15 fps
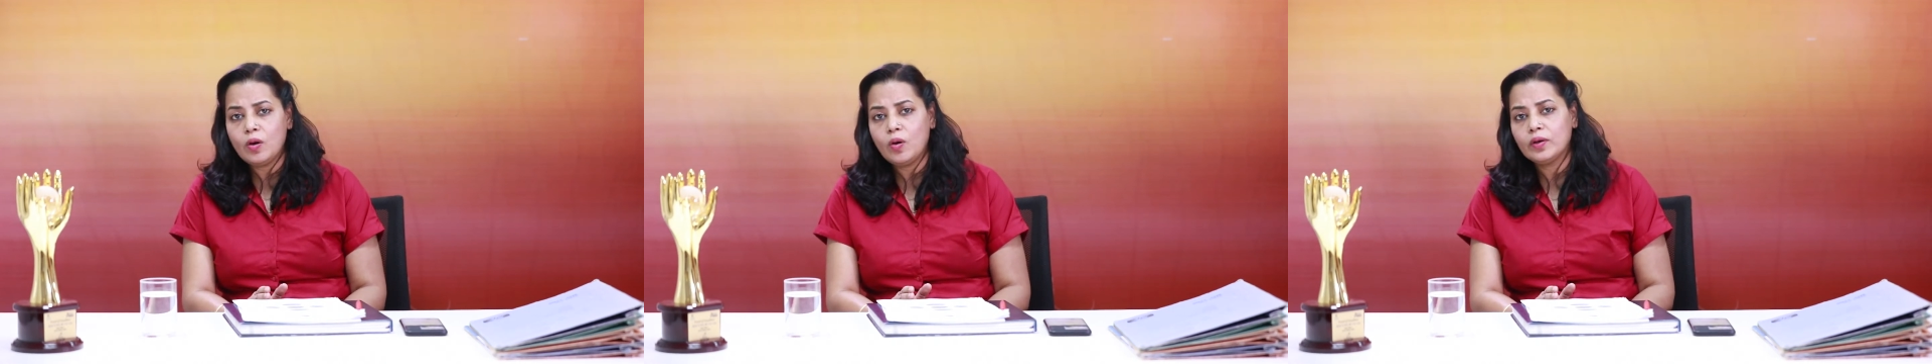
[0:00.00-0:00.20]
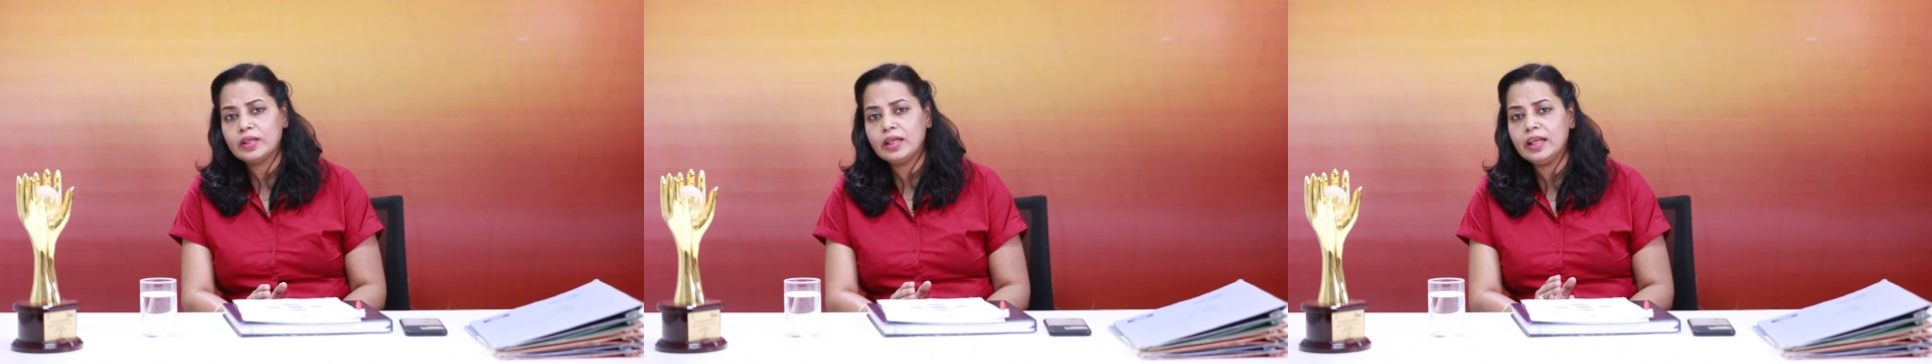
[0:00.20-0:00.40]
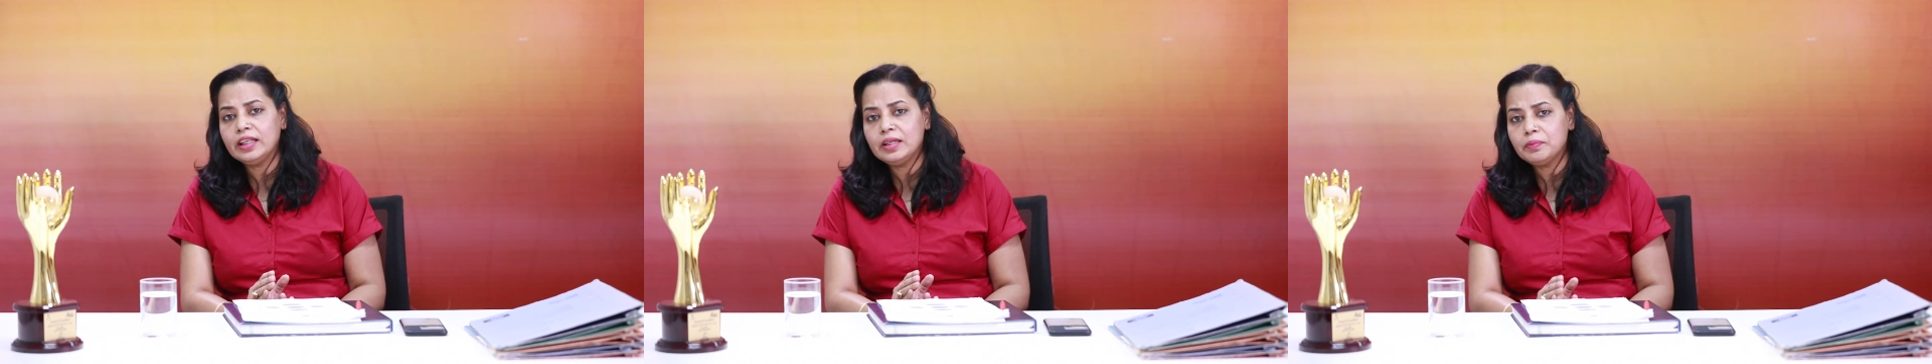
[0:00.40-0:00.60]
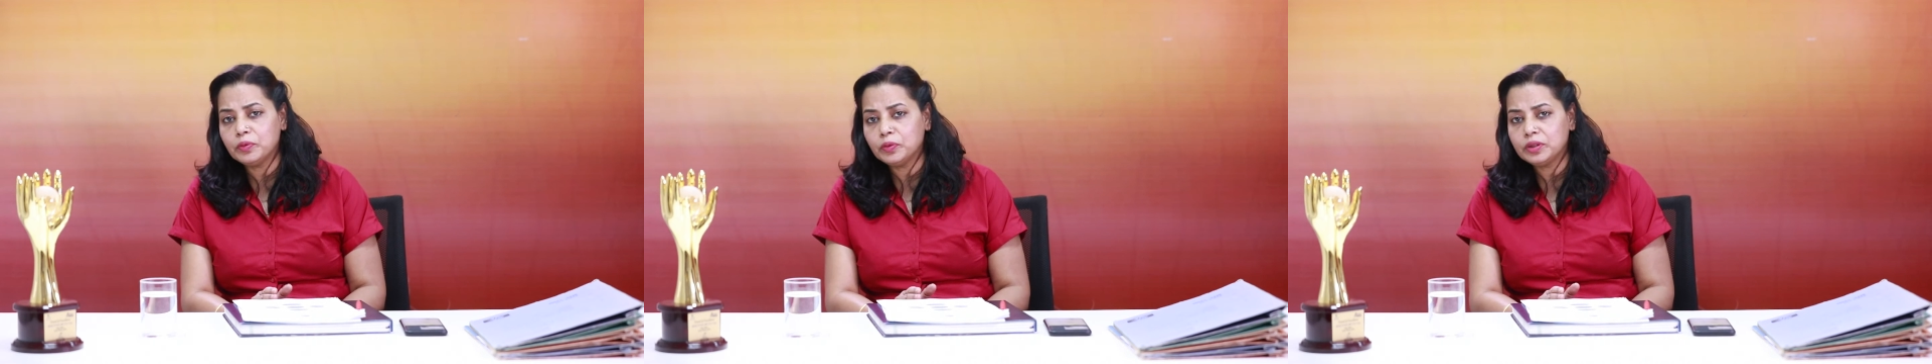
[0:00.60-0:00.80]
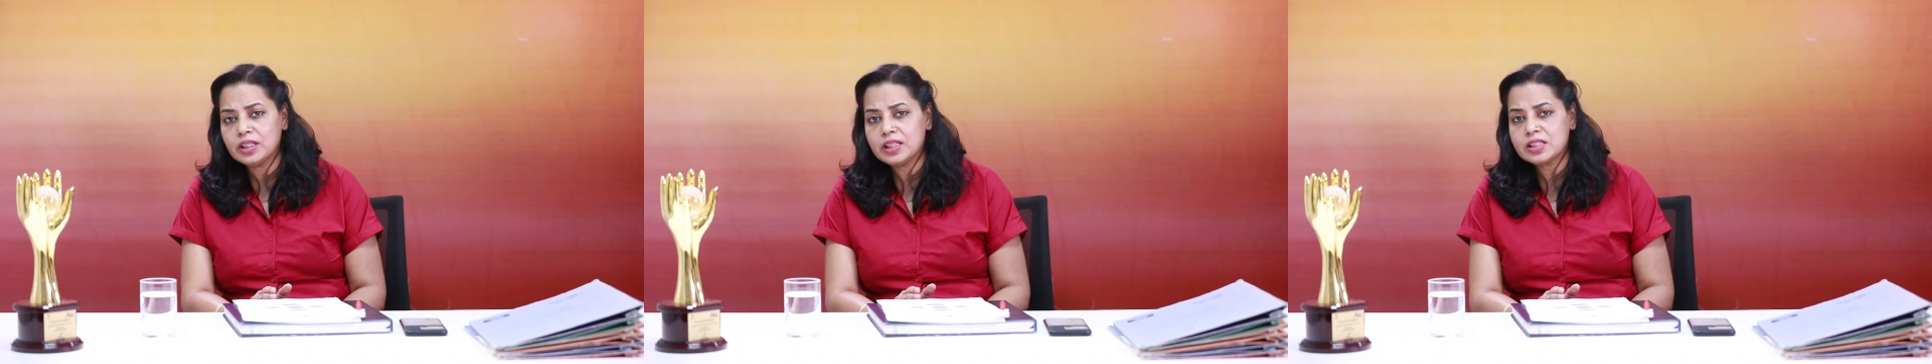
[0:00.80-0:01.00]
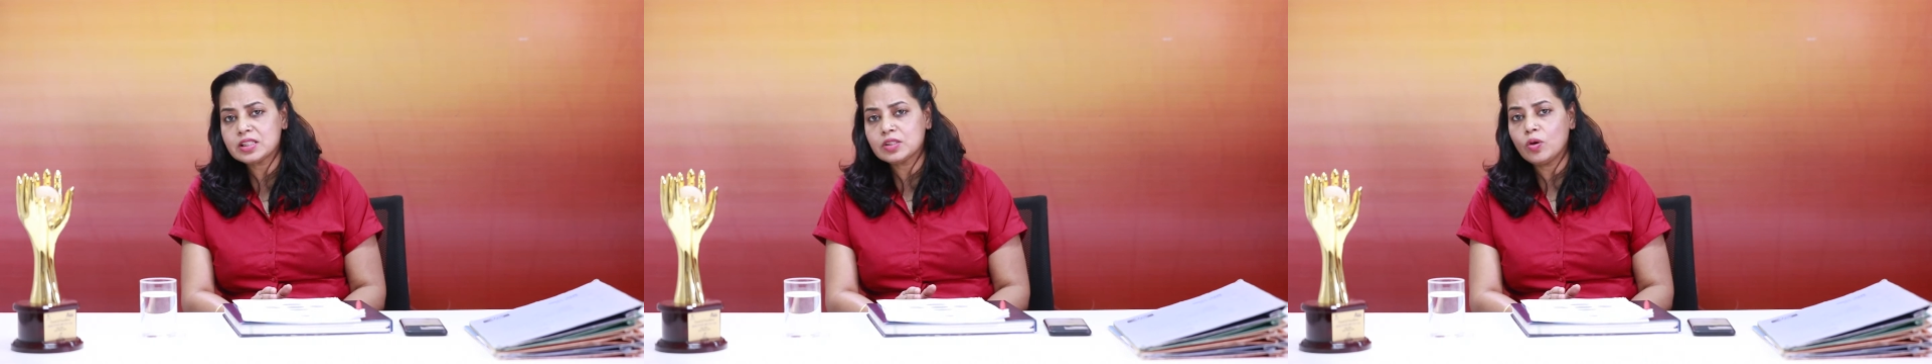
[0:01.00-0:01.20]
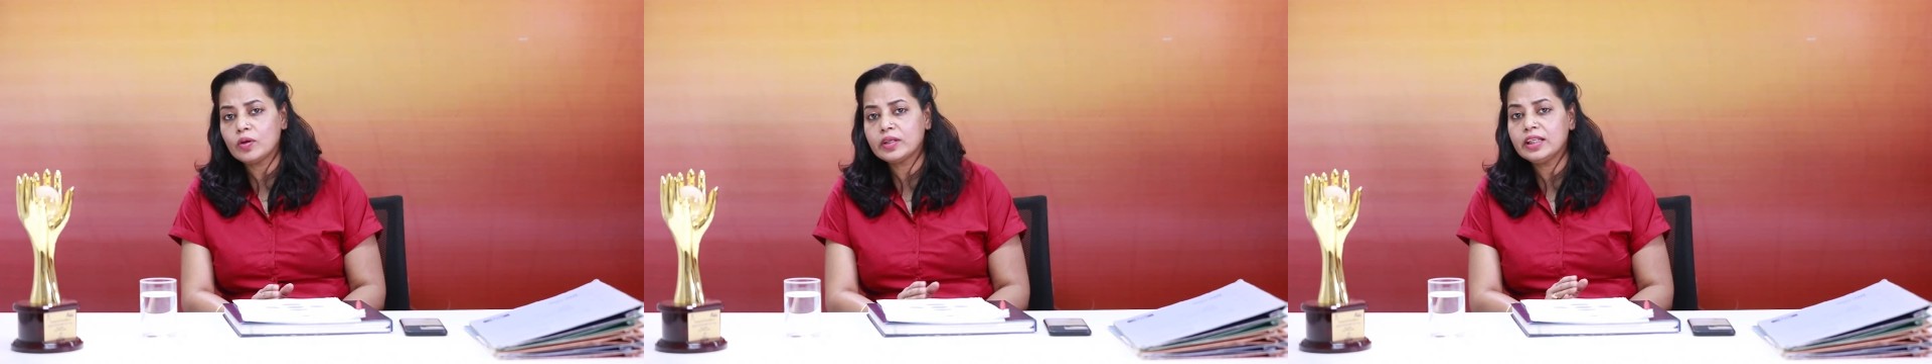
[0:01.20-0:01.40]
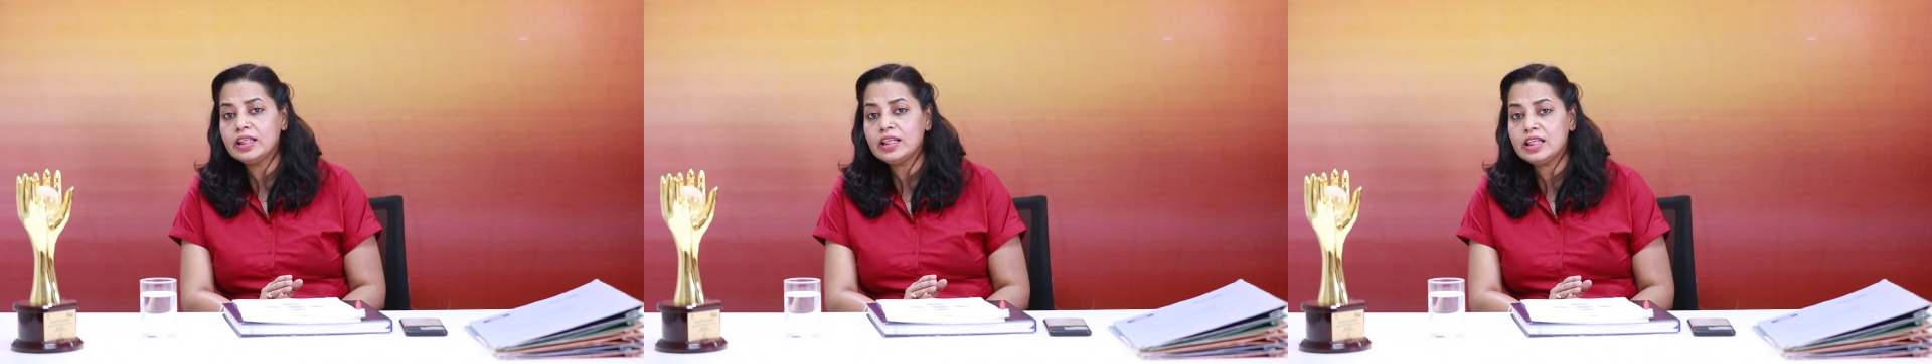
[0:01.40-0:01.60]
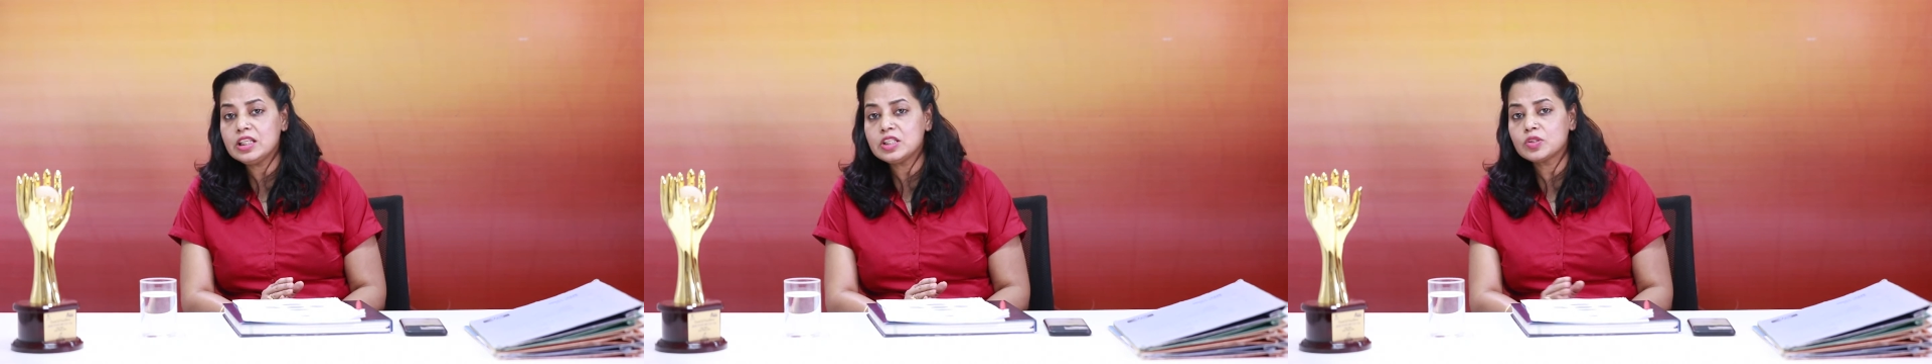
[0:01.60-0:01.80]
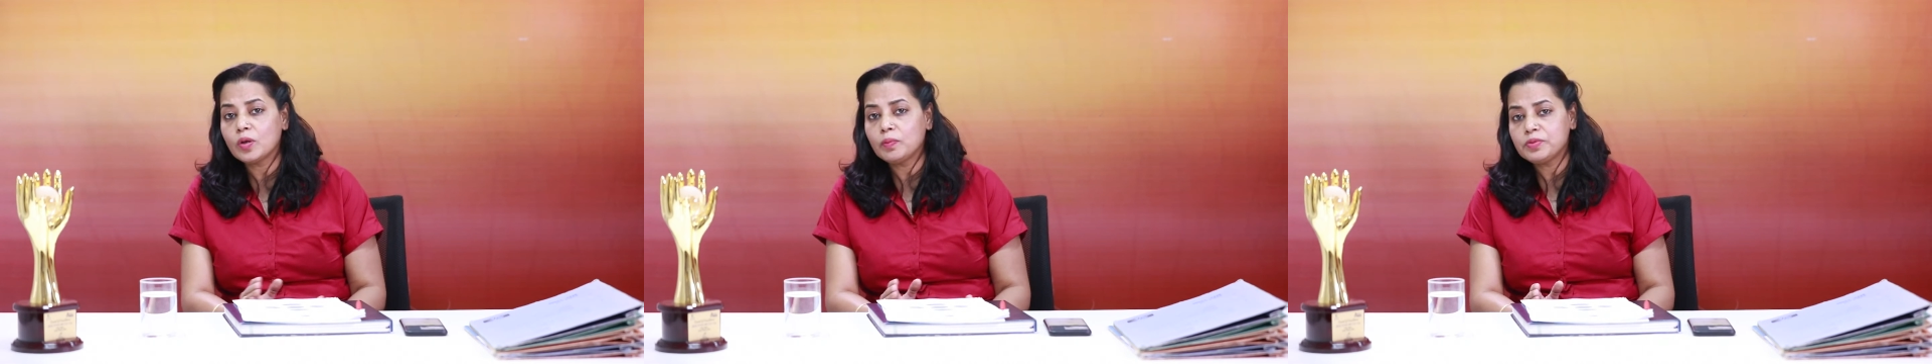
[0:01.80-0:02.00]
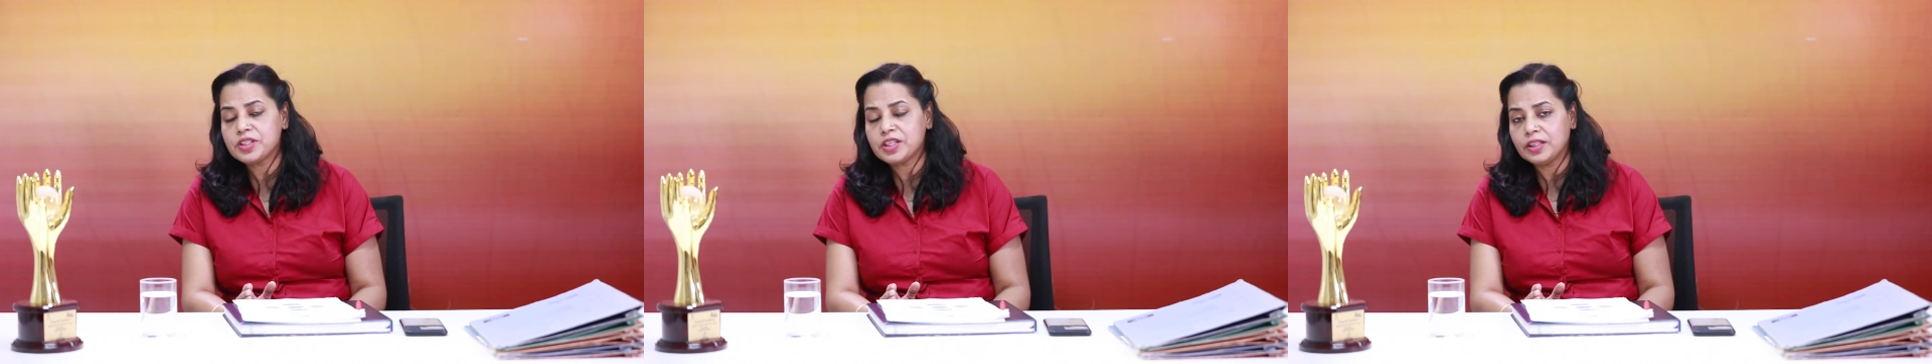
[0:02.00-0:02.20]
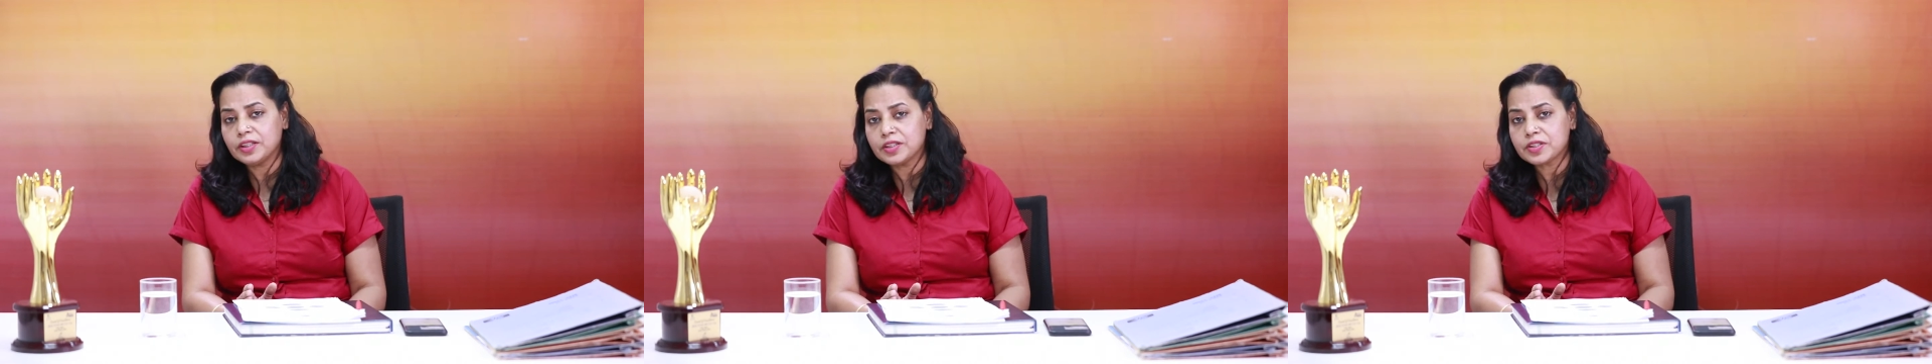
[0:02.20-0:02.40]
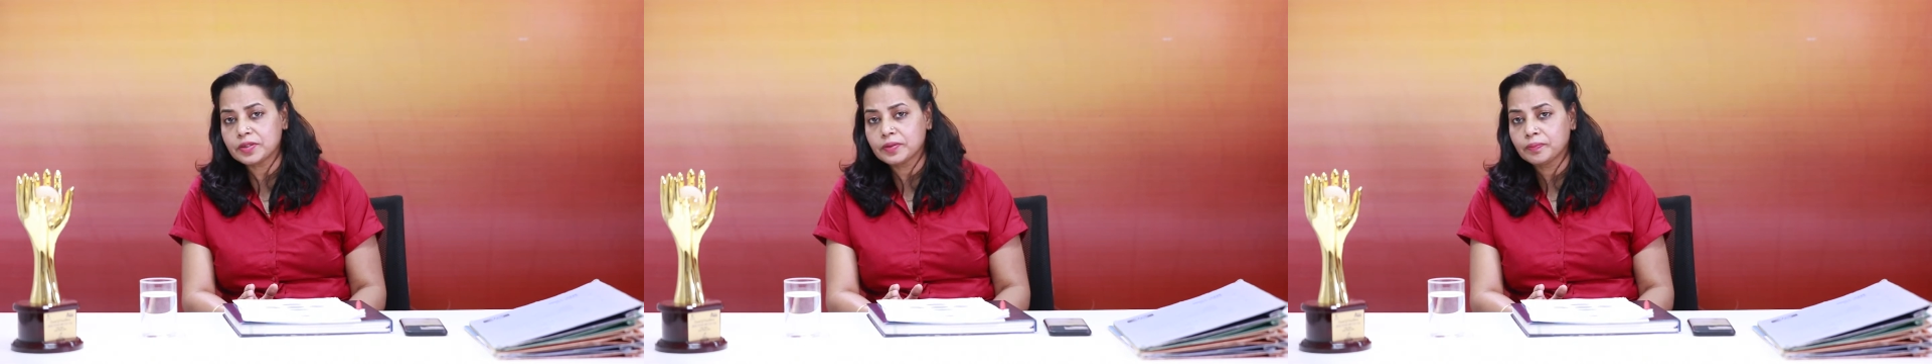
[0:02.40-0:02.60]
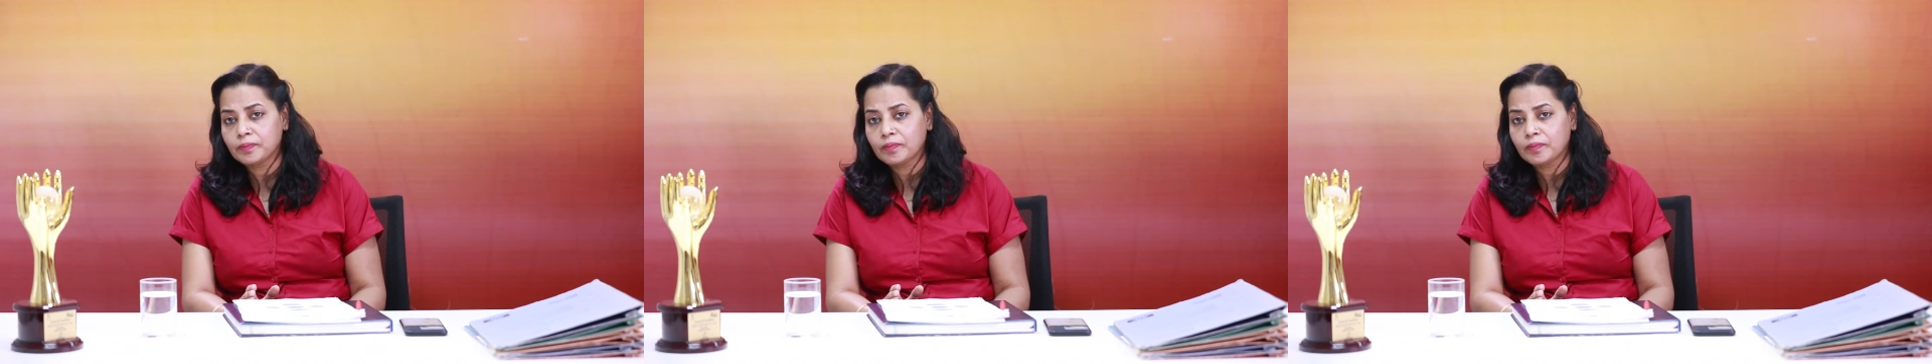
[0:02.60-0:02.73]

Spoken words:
or any bonus or any ESOP shares.